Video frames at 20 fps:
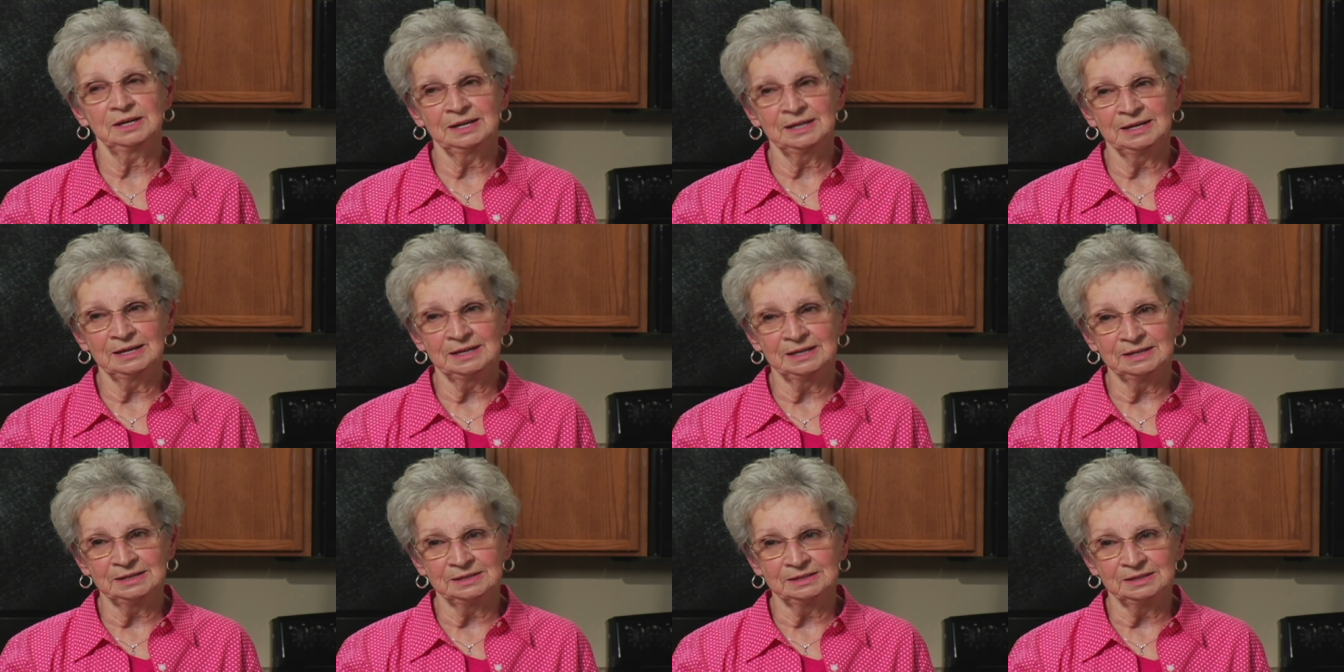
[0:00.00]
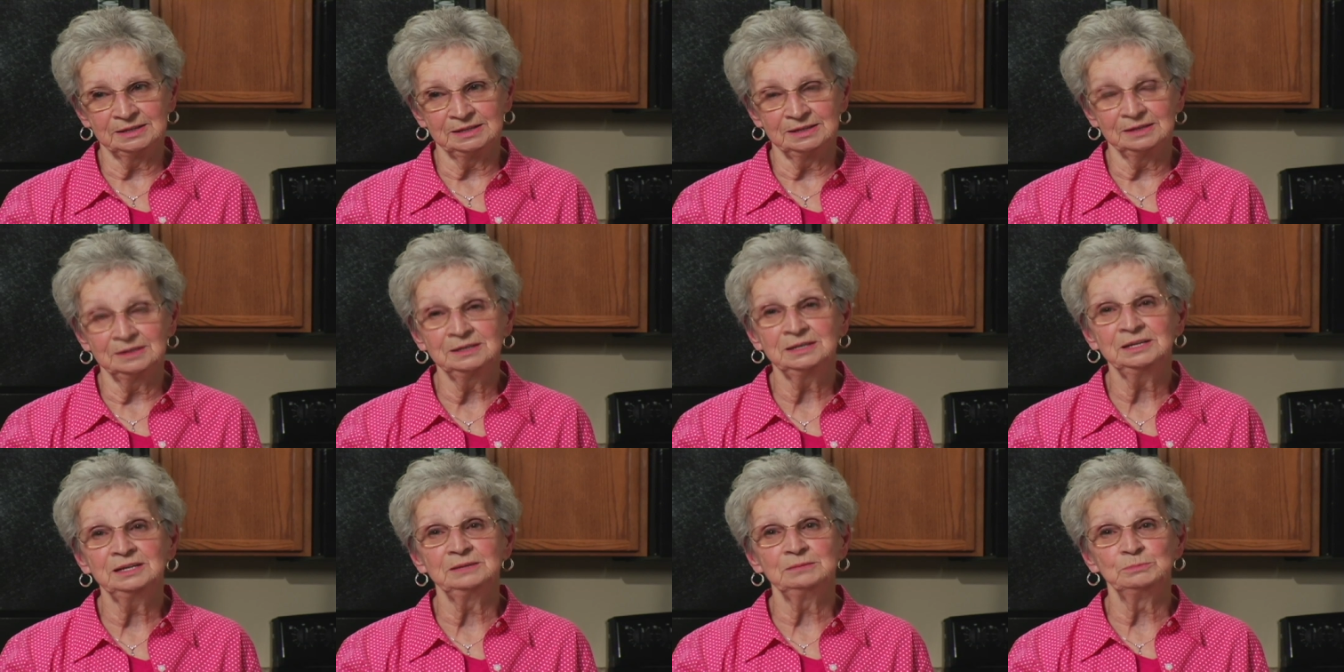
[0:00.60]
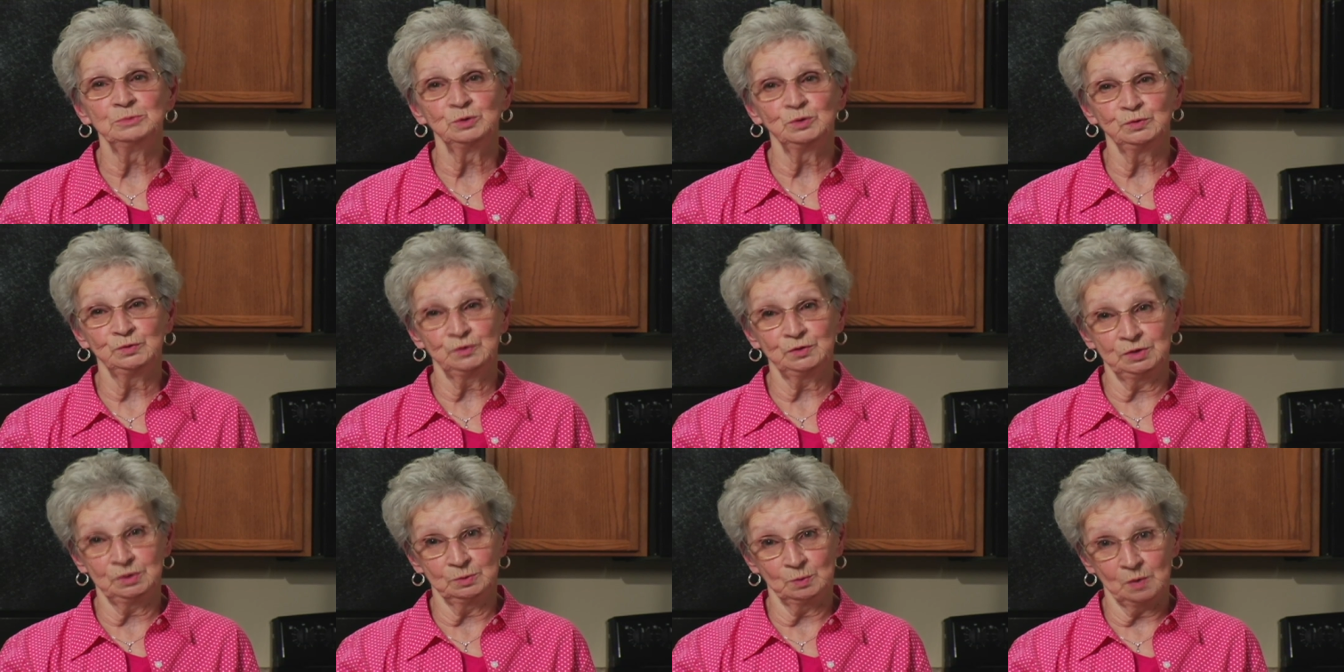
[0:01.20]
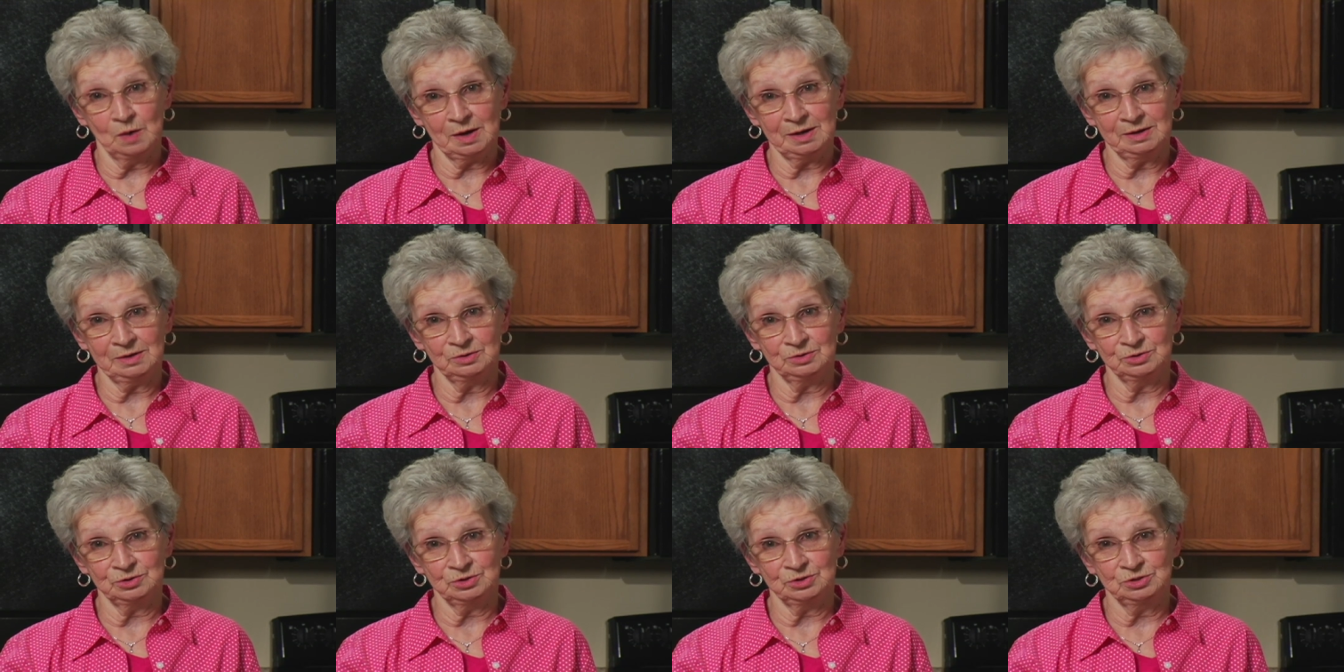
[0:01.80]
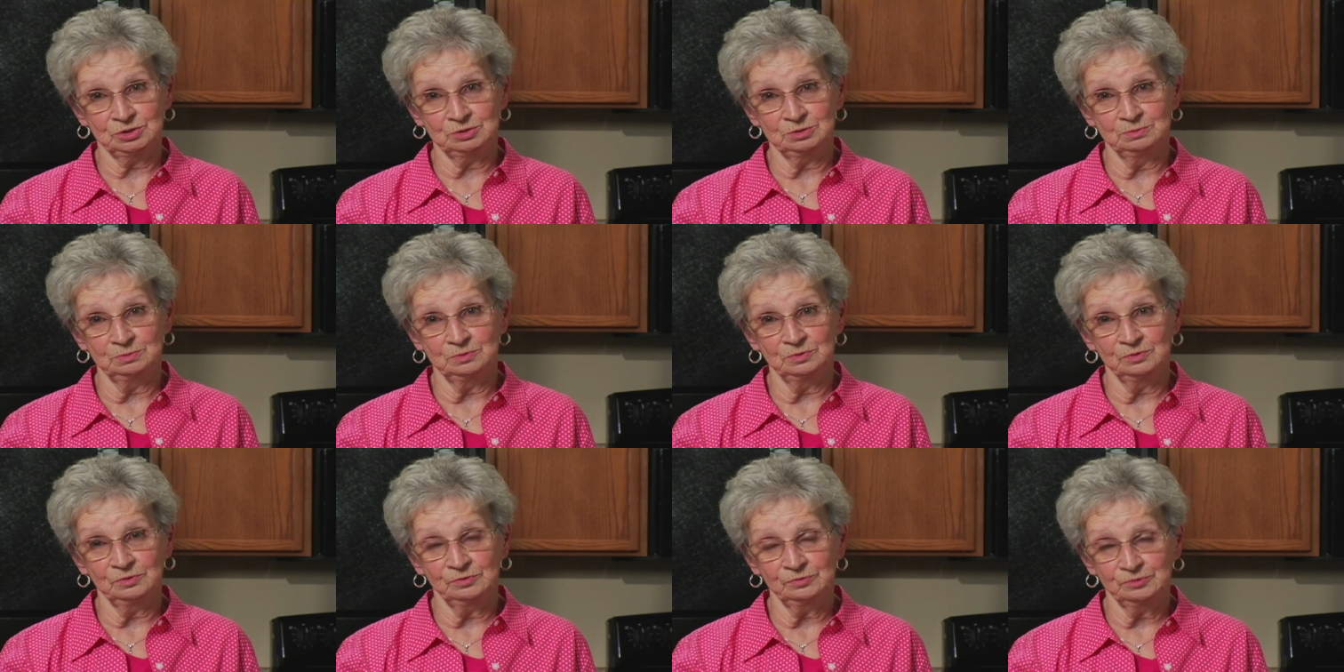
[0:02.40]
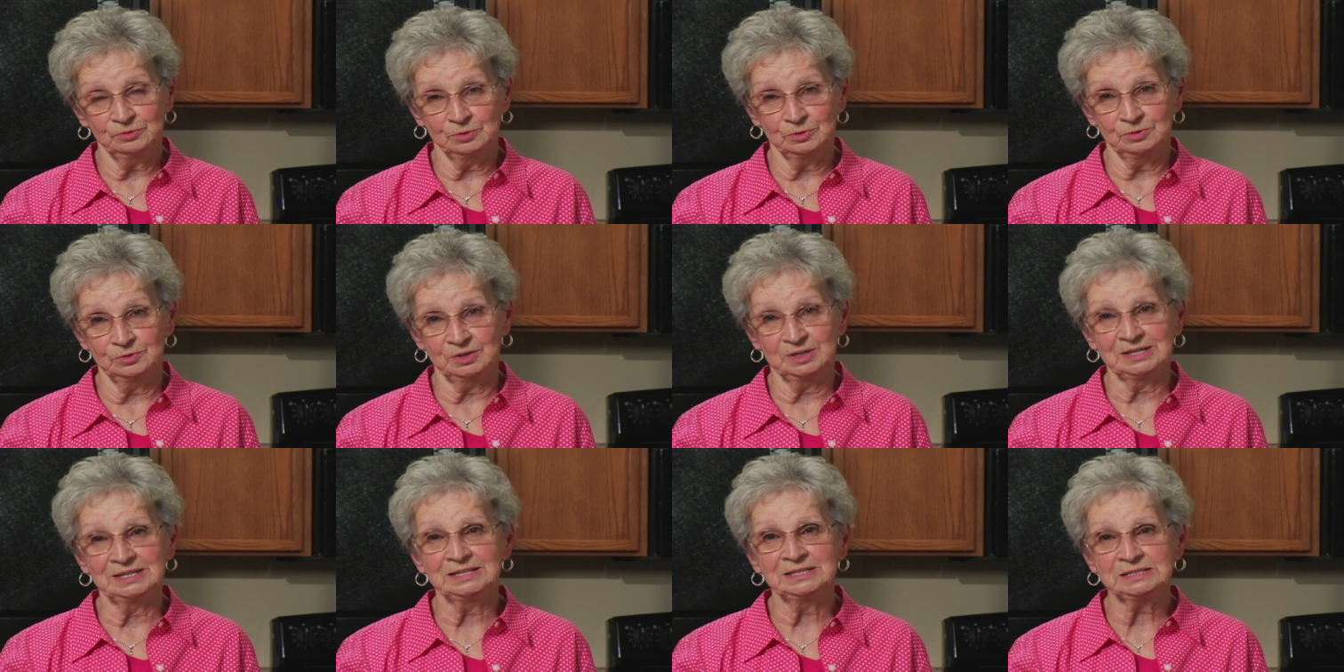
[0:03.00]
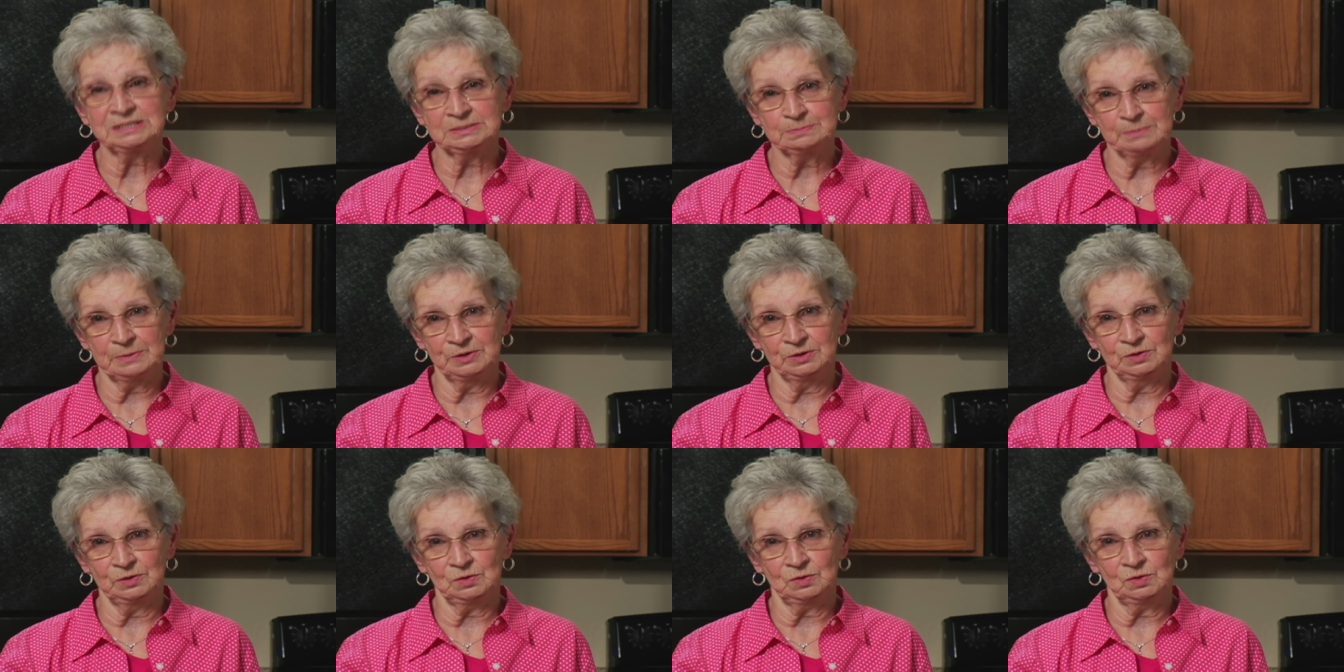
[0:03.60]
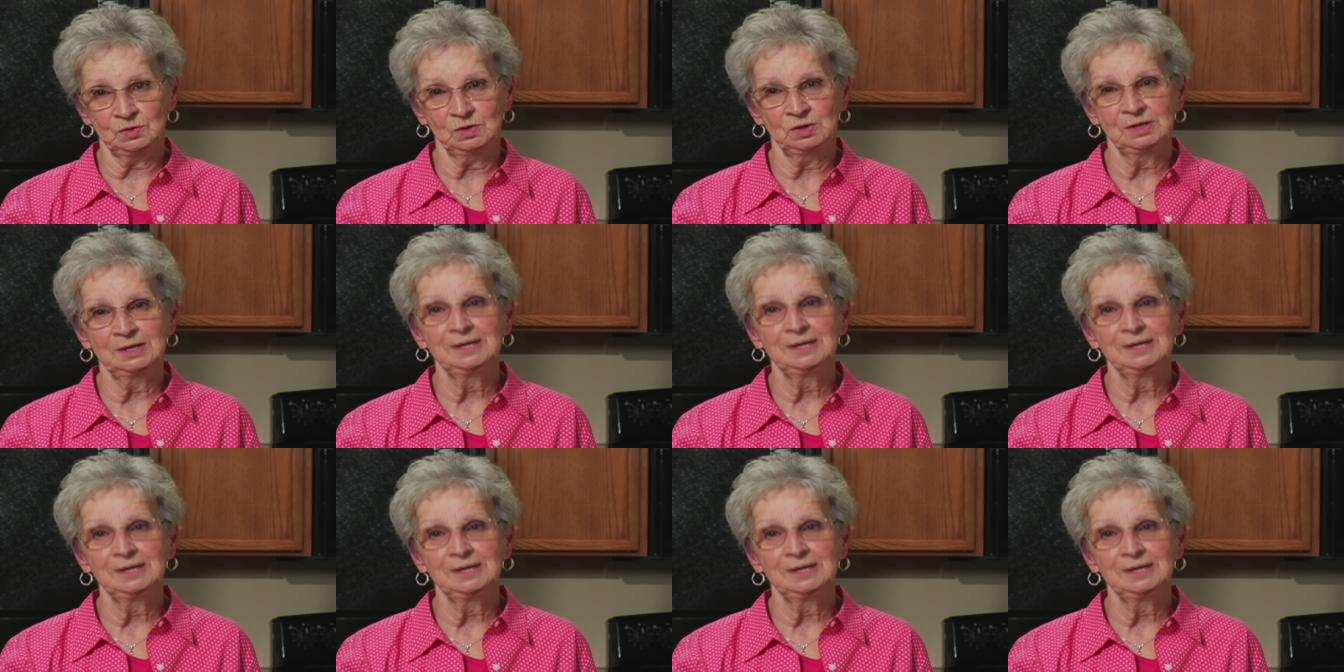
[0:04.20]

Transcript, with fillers: and then he moved the wires to for the His bundle,